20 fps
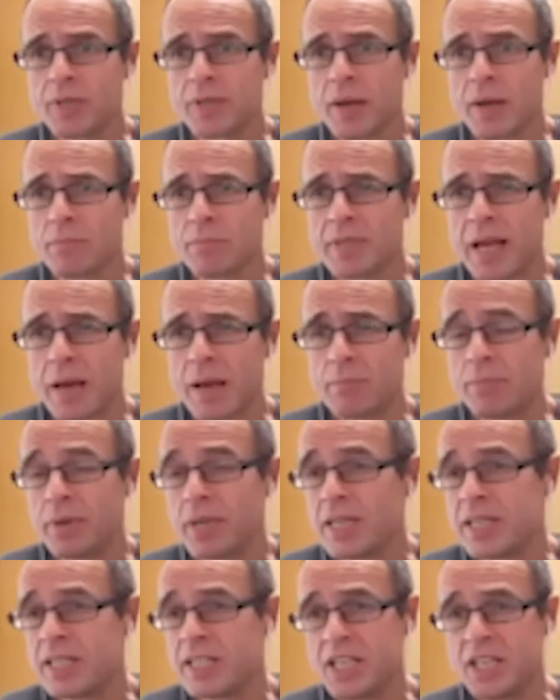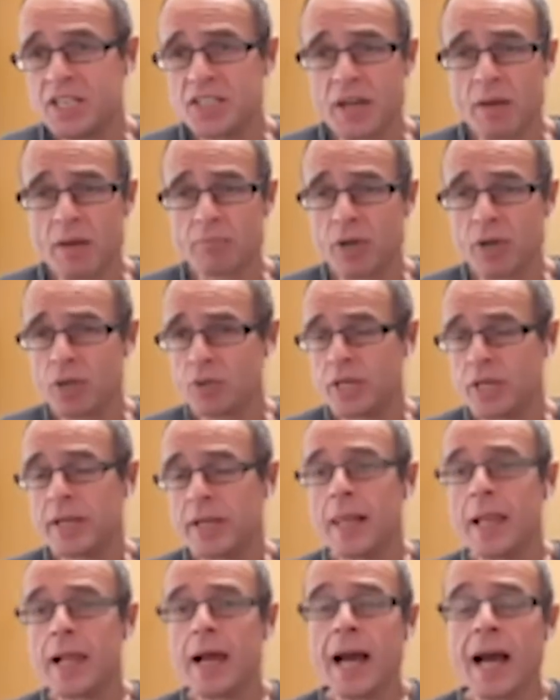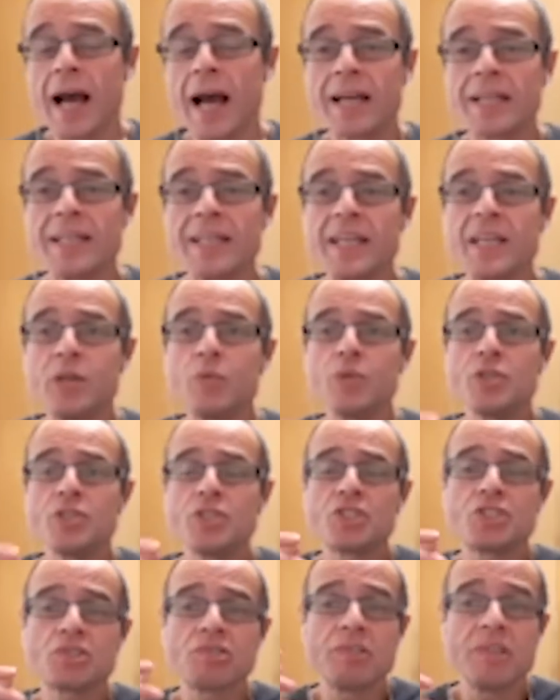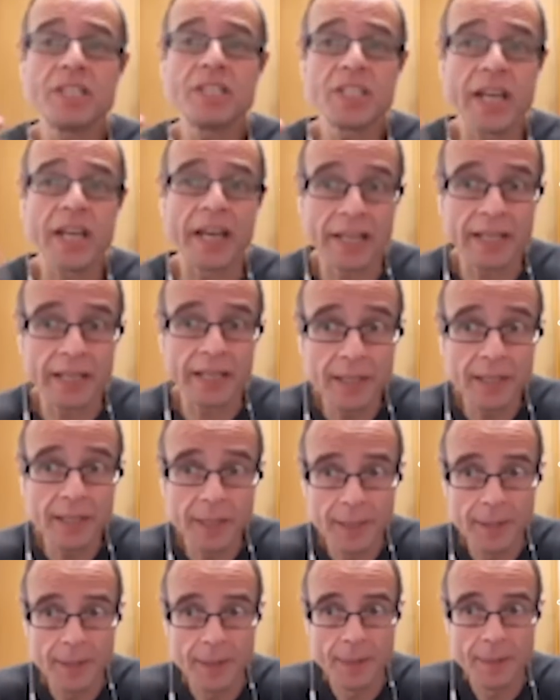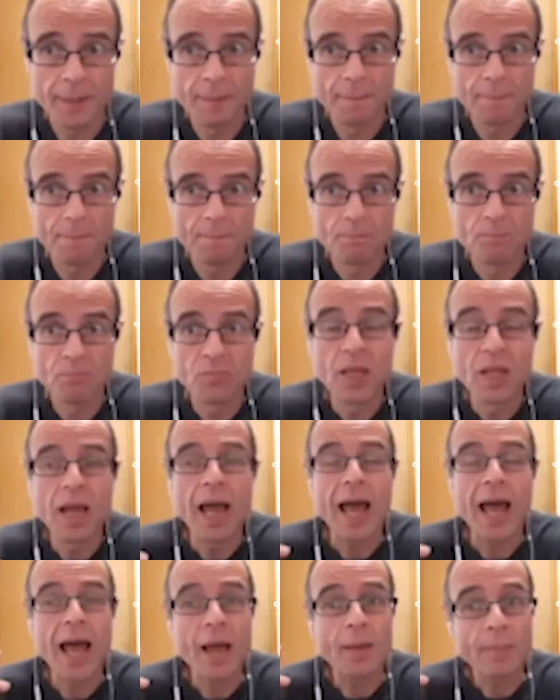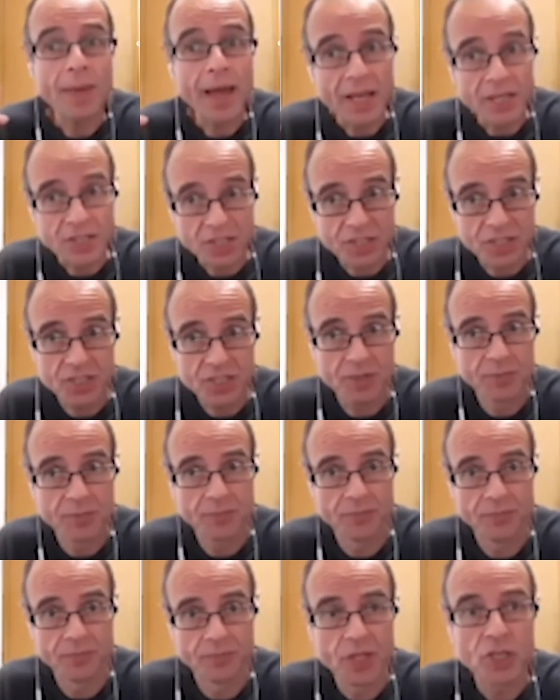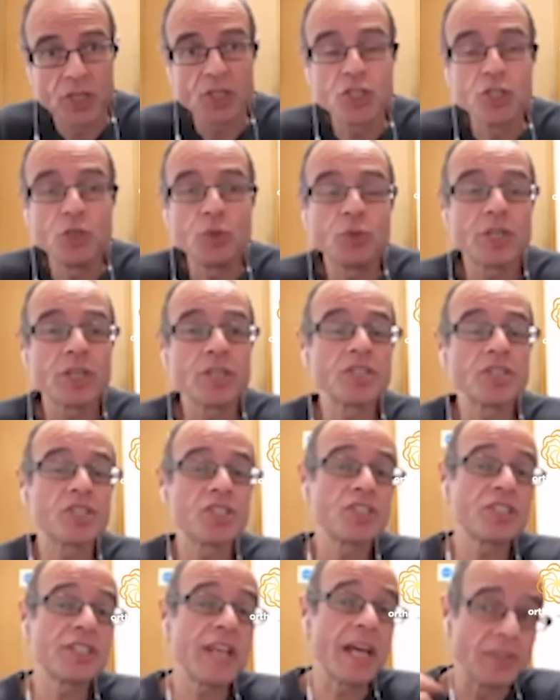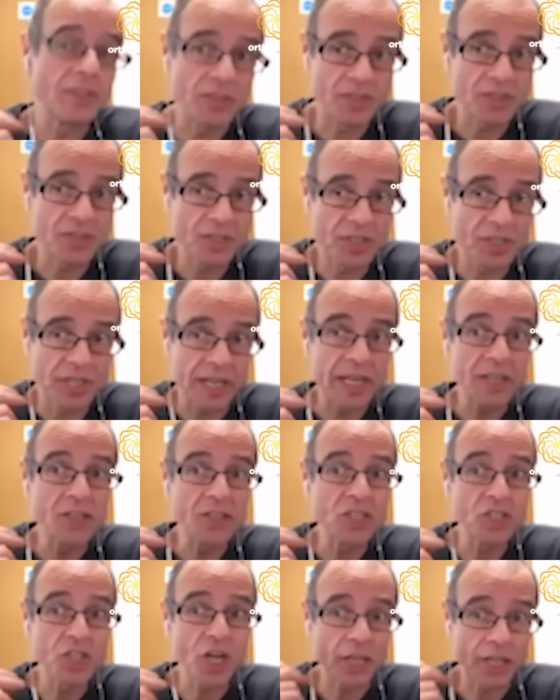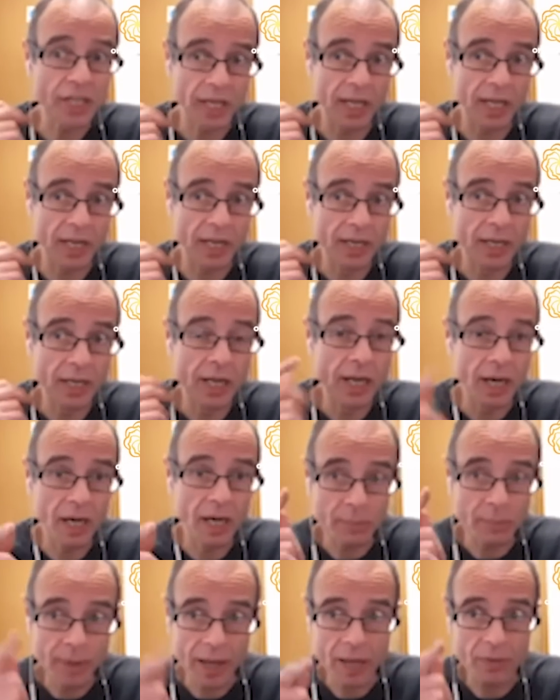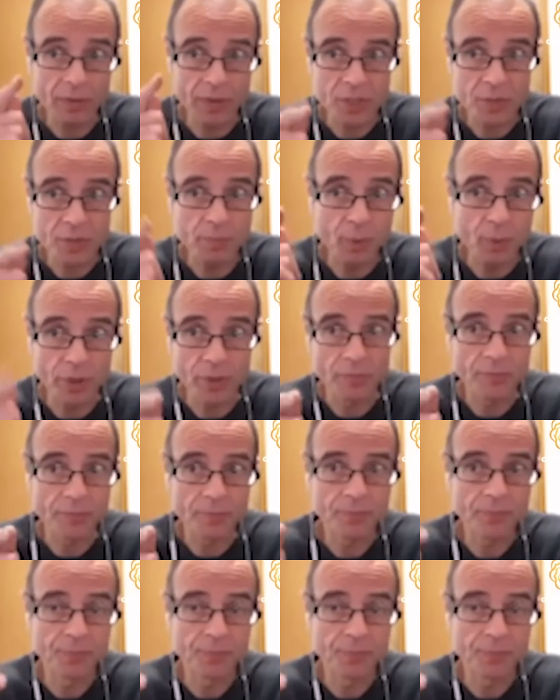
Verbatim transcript: Zamb- Zambesi, Zambosi, and he was treating MS using stents in the jugular at about this point. Yeah.